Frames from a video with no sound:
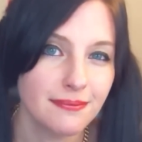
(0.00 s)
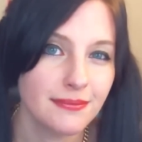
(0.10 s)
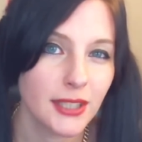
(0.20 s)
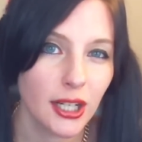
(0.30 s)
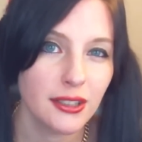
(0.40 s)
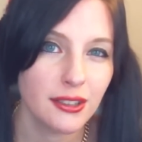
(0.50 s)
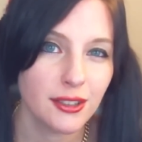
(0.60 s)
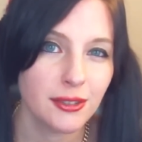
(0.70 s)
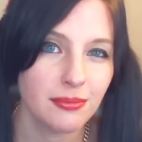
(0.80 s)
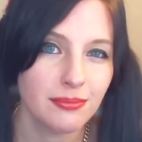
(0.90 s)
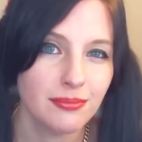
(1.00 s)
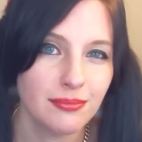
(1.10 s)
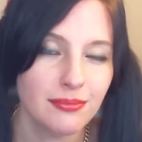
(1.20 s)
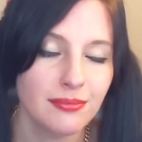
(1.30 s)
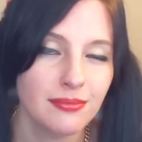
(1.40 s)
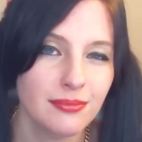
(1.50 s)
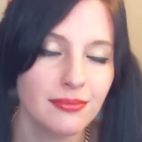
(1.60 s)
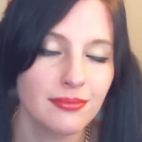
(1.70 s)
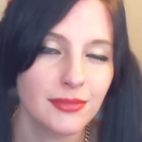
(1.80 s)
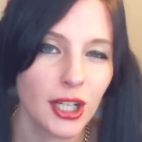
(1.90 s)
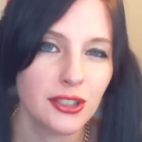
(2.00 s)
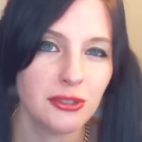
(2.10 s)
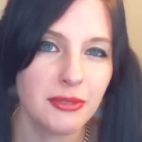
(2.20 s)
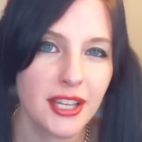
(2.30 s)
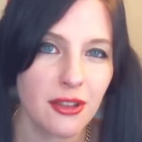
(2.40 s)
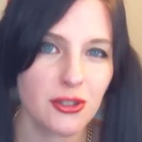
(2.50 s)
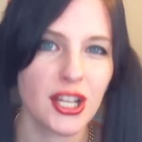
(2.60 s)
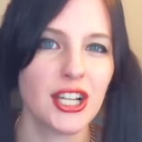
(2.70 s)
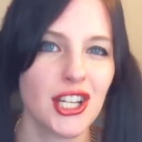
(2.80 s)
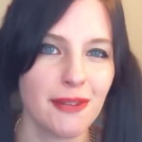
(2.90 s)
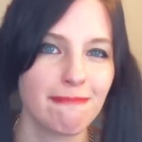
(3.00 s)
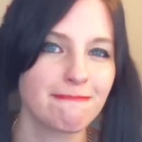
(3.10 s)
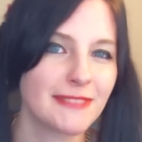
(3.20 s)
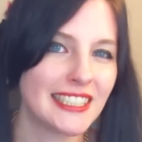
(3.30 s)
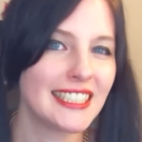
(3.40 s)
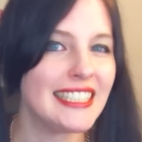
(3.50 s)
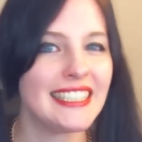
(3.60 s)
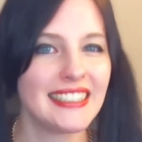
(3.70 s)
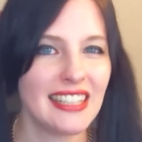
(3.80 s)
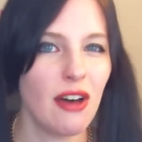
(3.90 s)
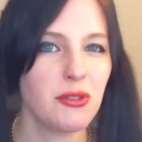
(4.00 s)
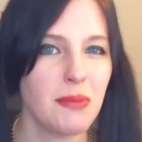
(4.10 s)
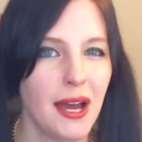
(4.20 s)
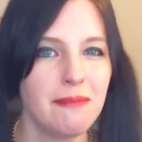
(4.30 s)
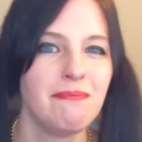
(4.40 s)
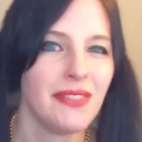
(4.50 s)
cause custom Sailor Senshi. That was mine.